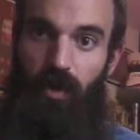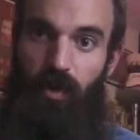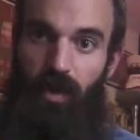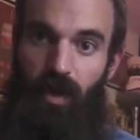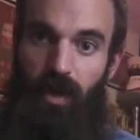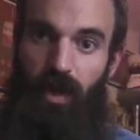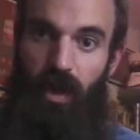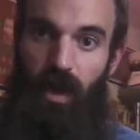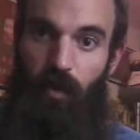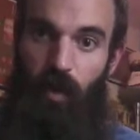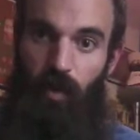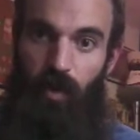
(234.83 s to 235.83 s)
everything I
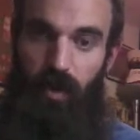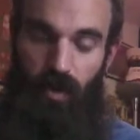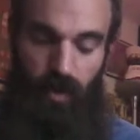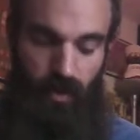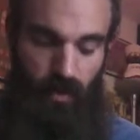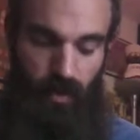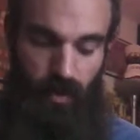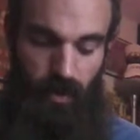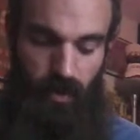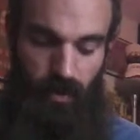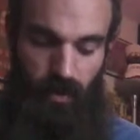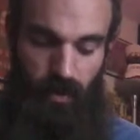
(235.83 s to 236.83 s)
came up with
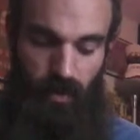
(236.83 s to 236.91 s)
because